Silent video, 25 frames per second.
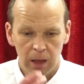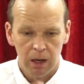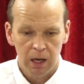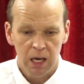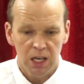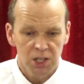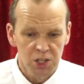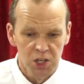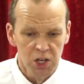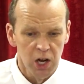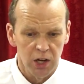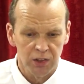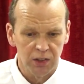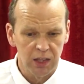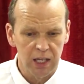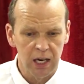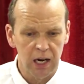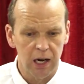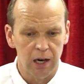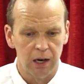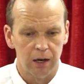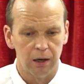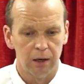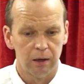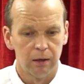He's not
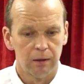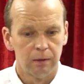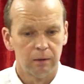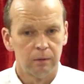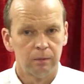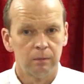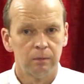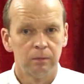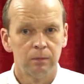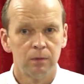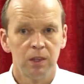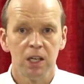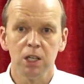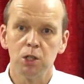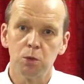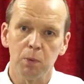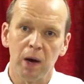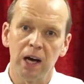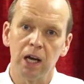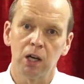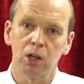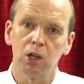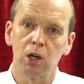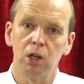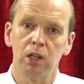there. This is
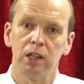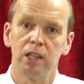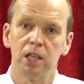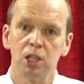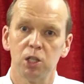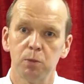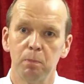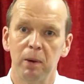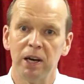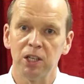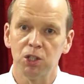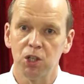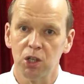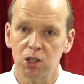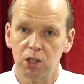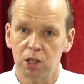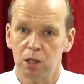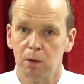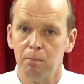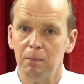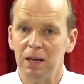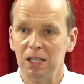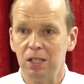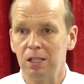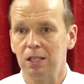why I called this message
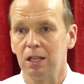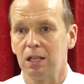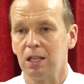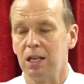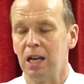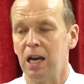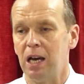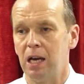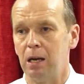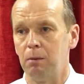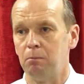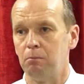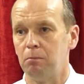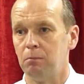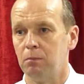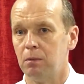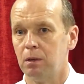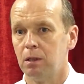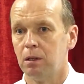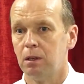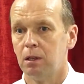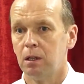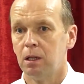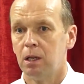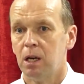the missing name.
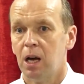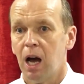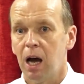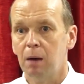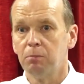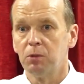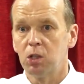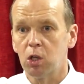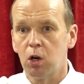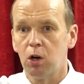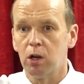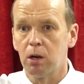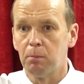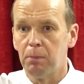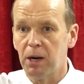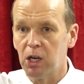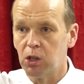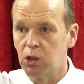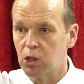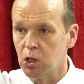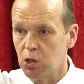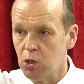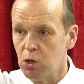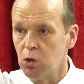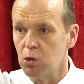I'm talking
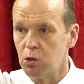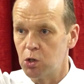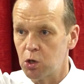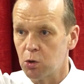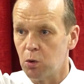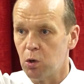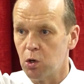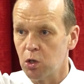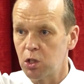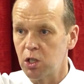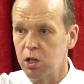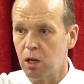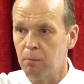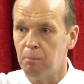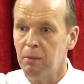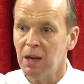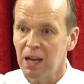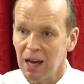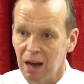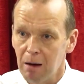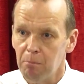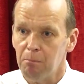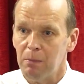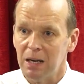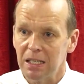about the New Jerusalem,
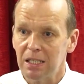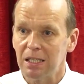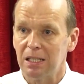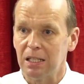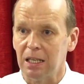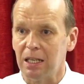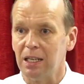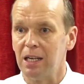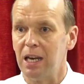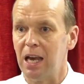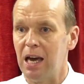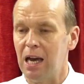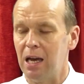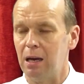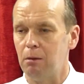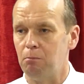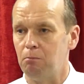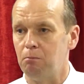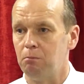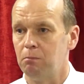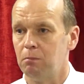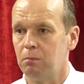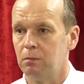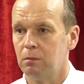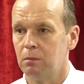a missing
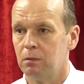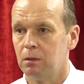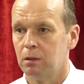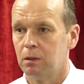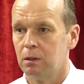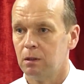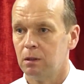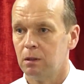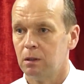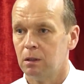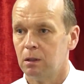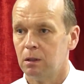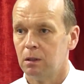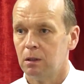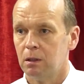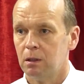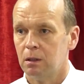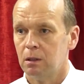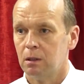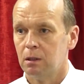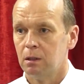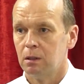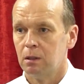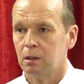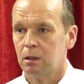name.
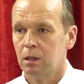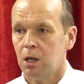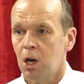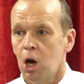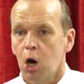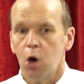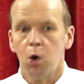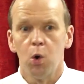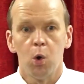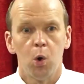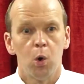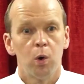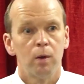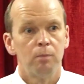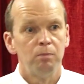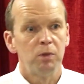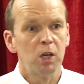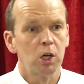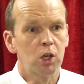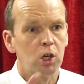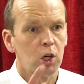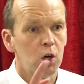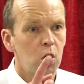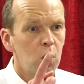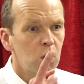Oh,
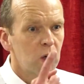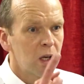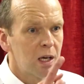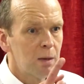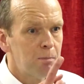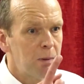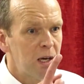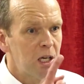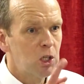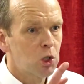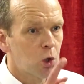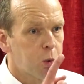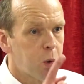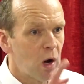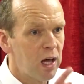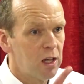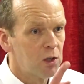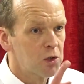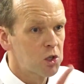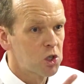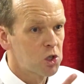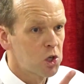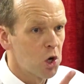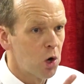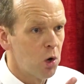there could only be
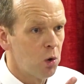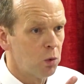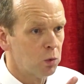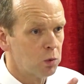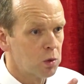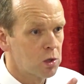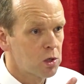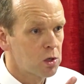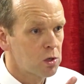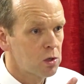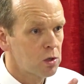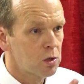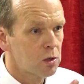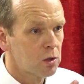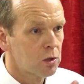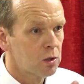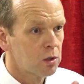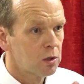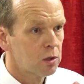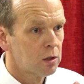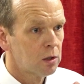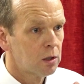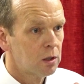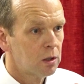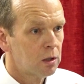12 stones.
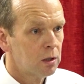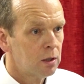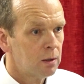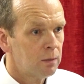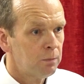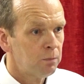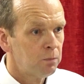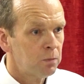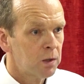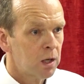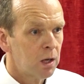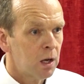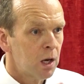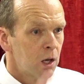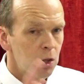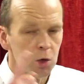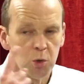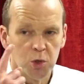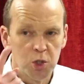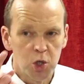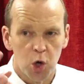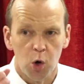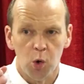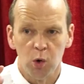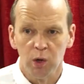There
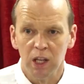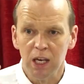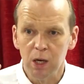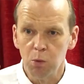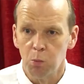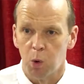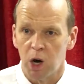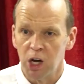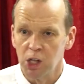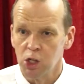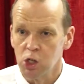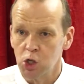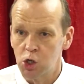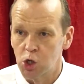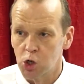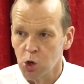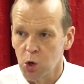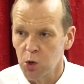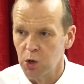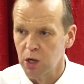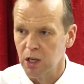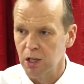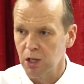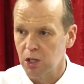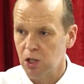was only one
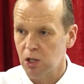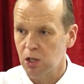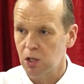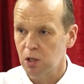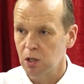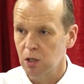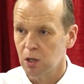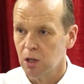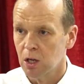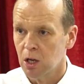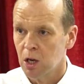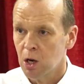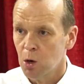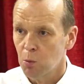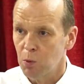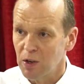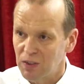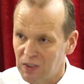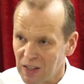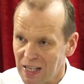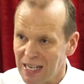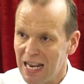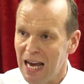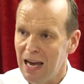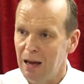Judas
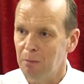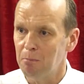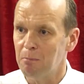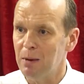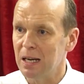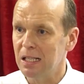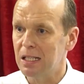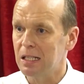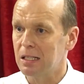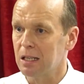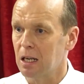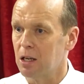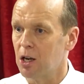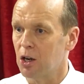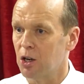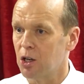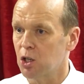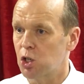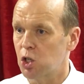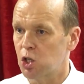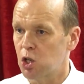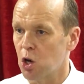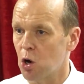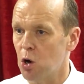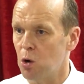with the name missing on a
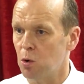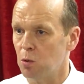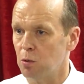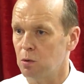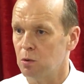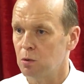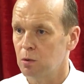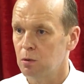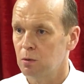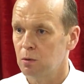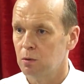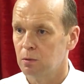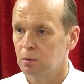stone.